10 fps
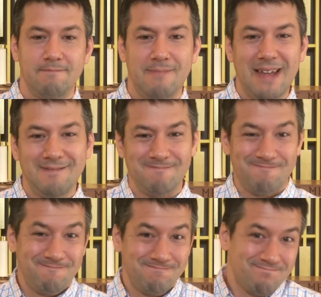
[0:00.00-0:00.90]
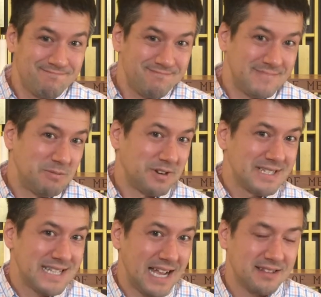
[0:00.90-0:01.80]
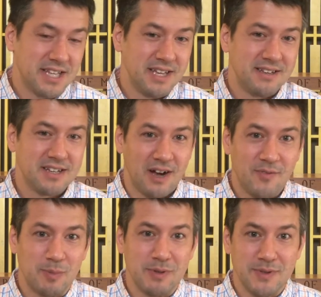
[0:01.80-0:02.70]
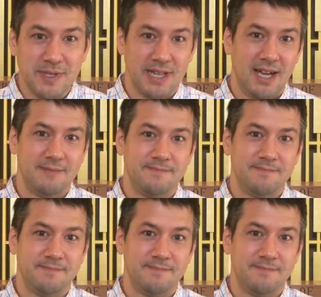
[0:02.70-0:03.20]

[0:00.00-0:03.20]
And they weren't exactly comfortable doing that.